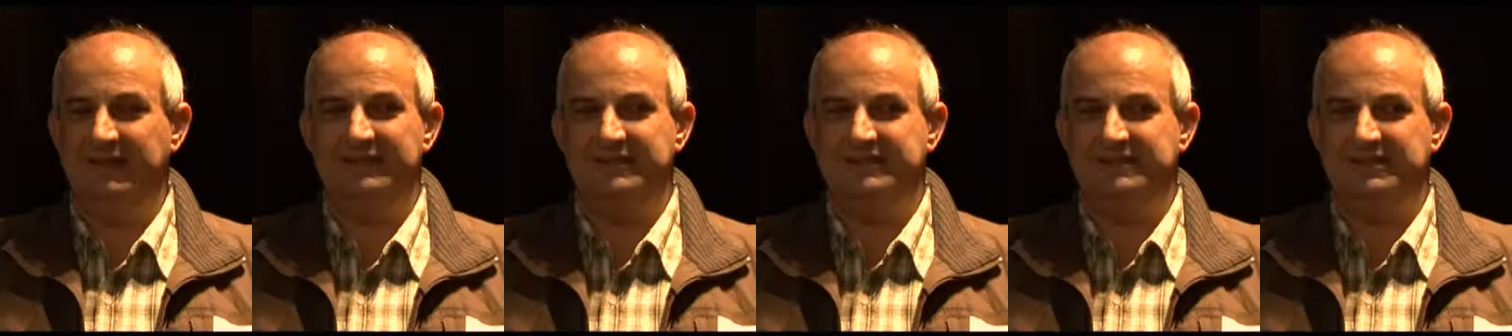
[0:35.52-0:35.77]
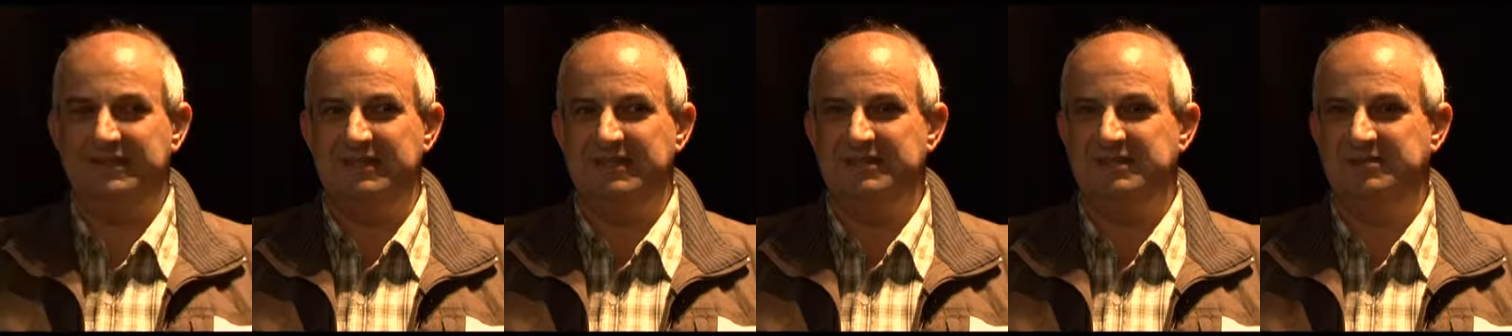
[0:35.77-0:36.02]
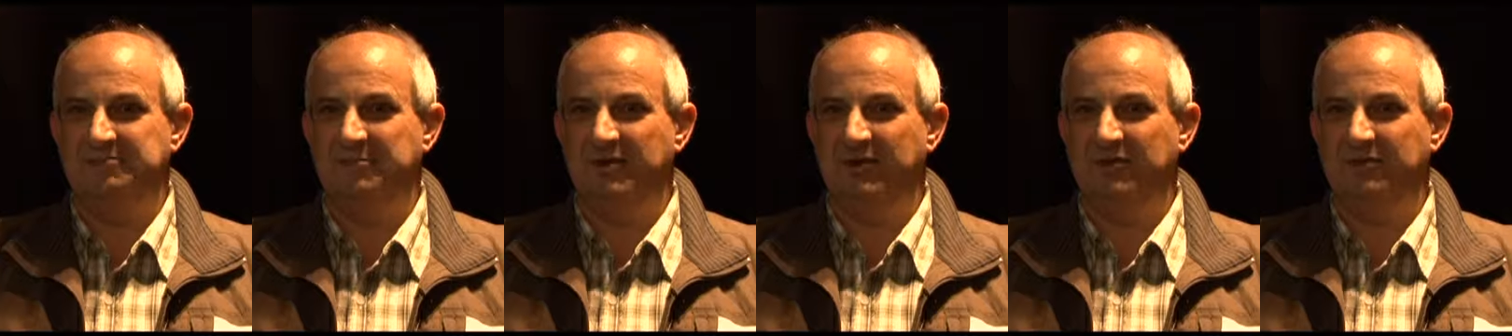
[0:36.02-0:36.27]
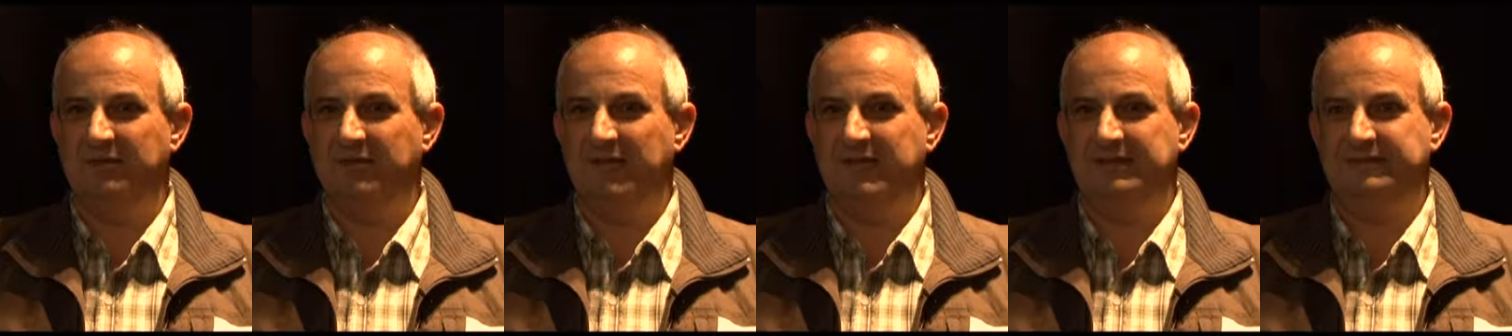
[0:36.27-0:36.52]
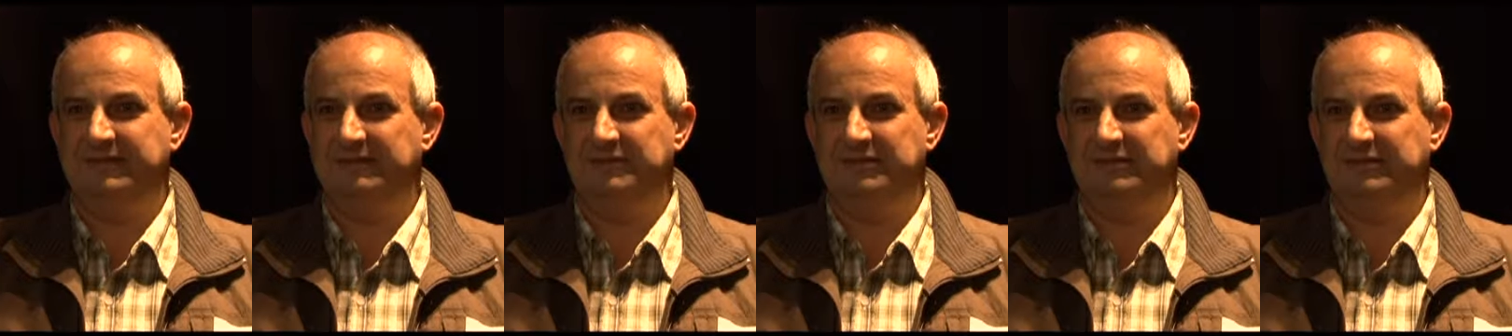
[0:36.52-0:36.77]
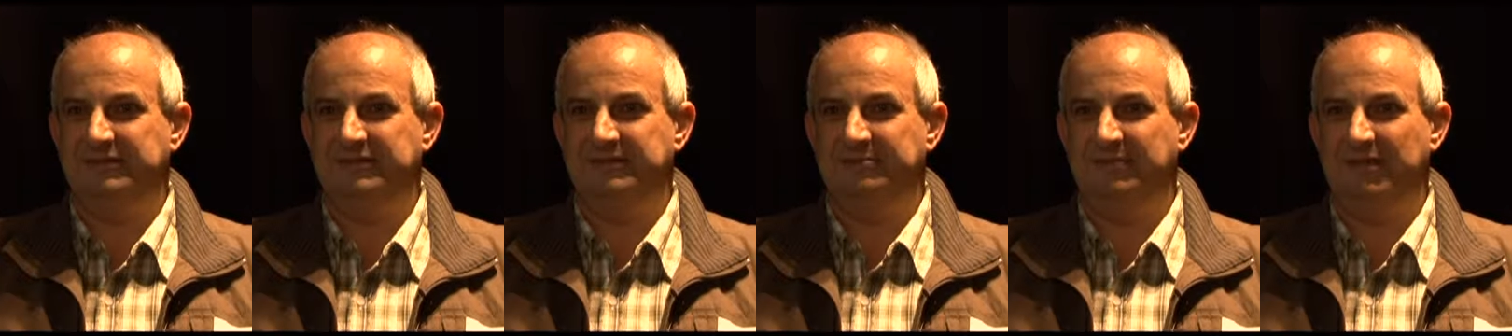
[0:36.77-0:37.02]
It has changed my whole
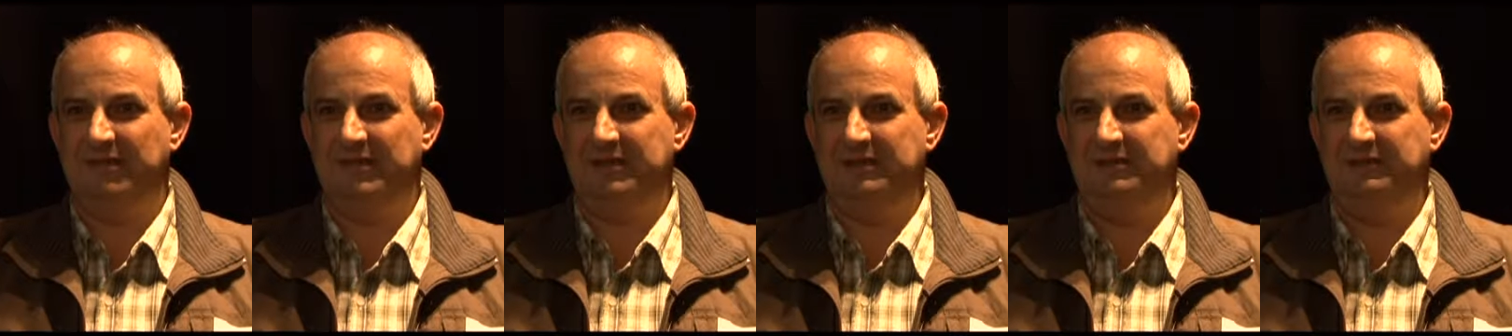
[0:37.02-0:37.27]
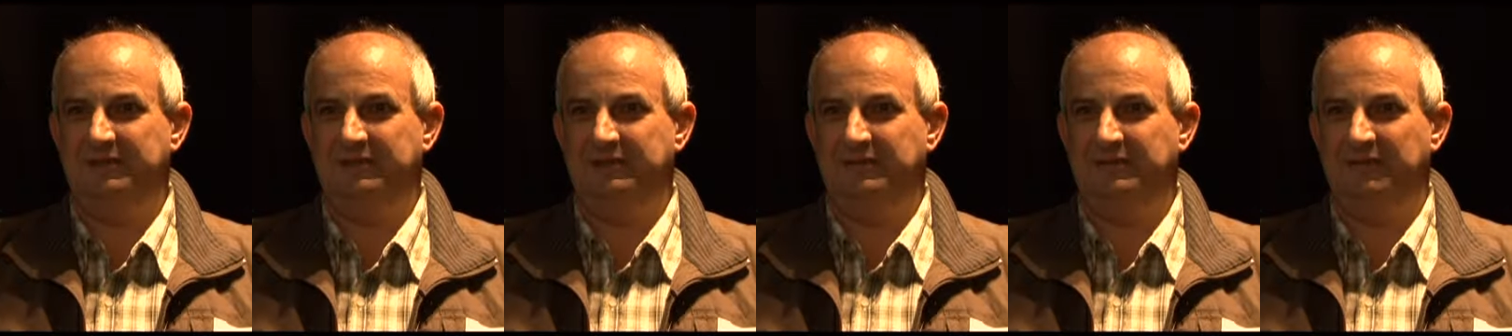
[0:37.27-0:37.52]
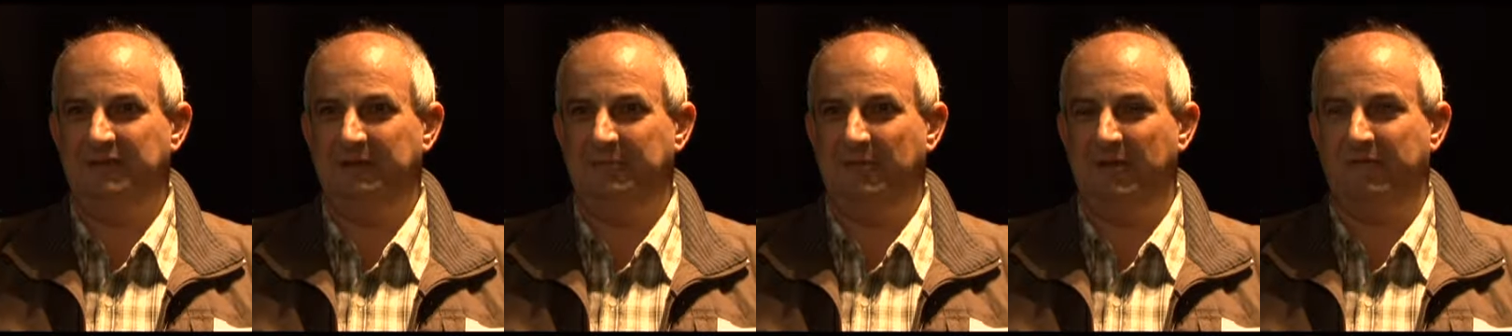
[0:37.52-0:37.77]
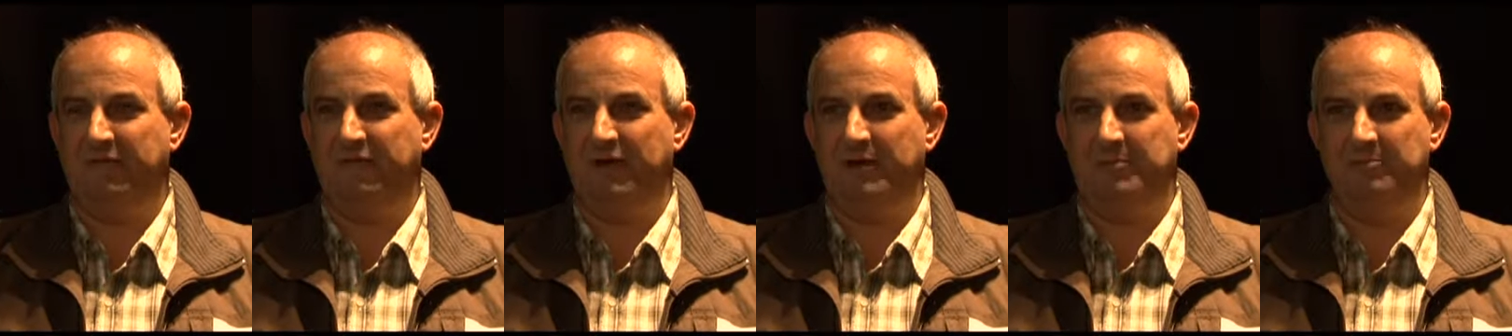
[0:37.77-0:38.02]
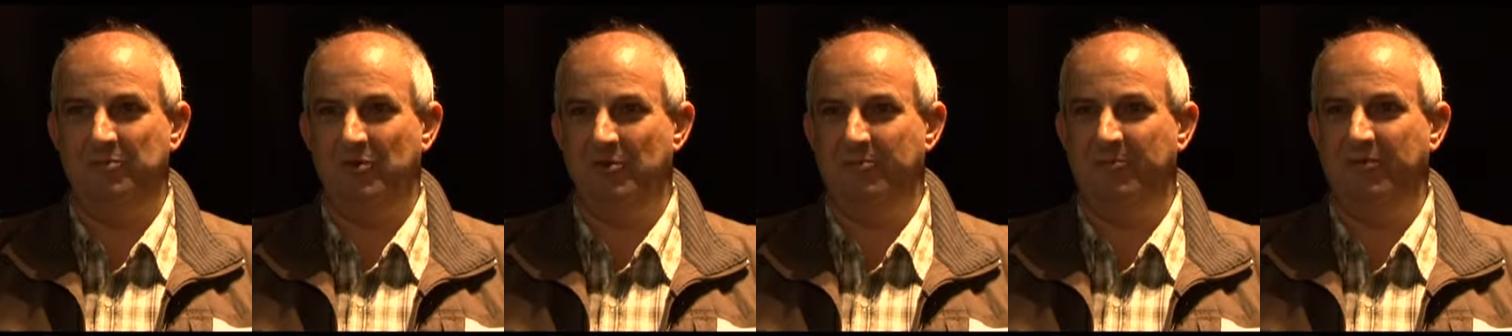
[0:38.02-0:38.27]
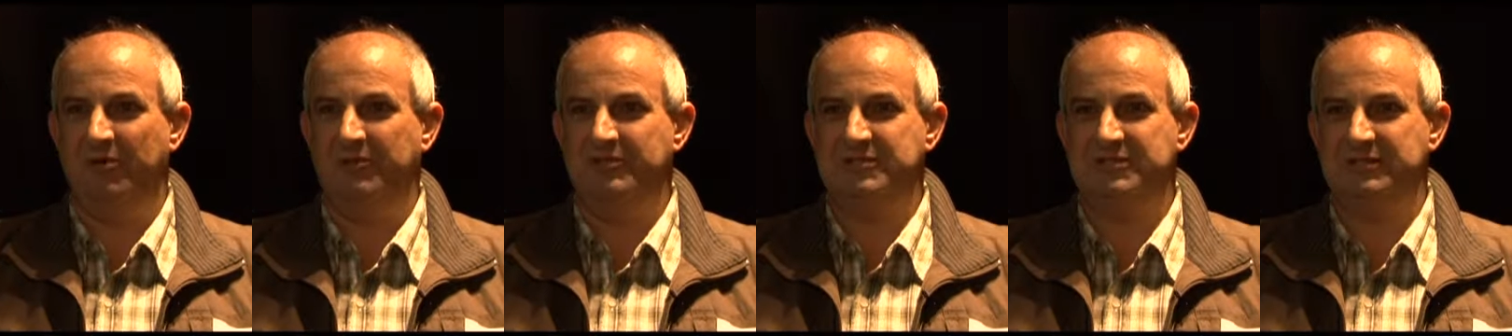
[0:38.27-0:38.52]
attitude to my life. I'm a far more
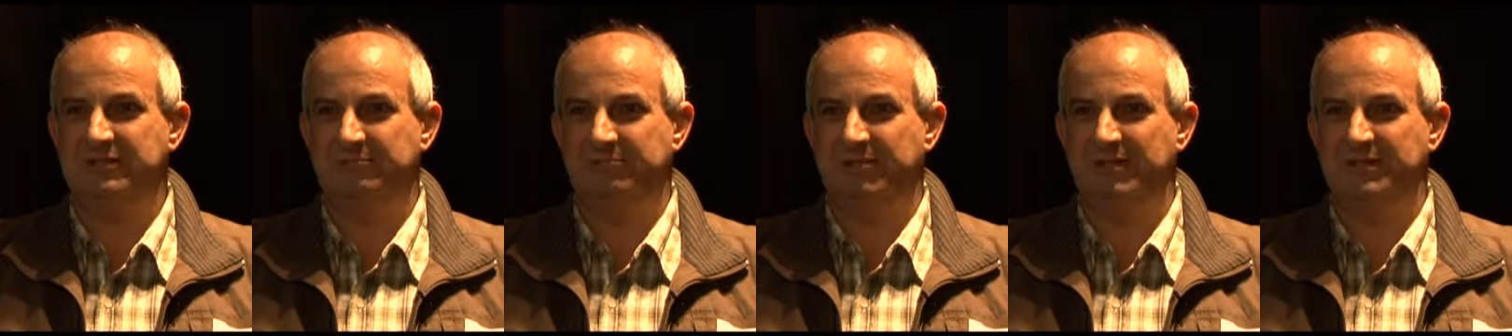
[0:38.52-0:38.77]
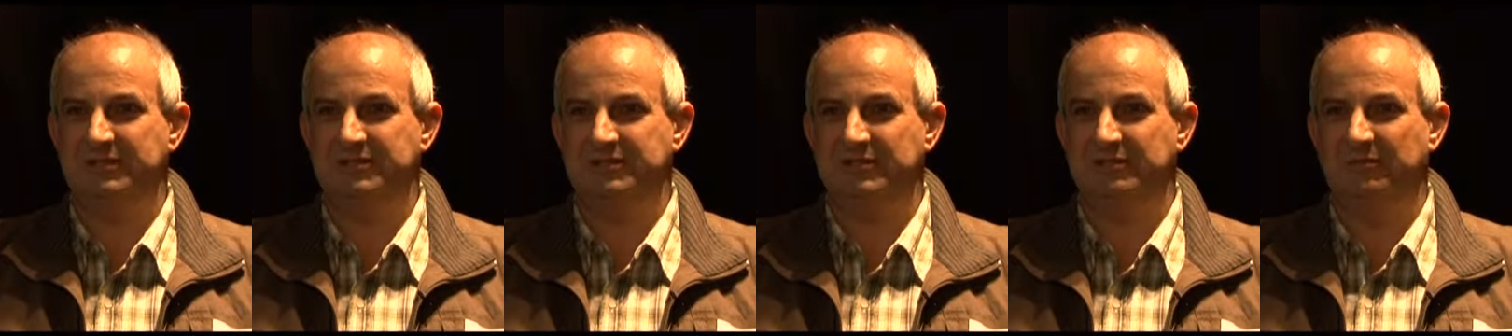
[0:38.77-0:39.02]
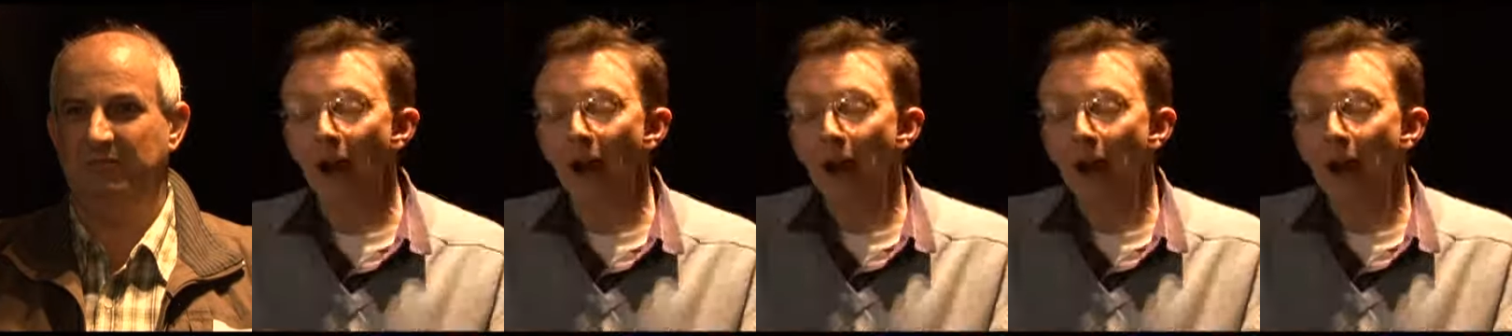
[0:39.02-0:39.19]
positive person.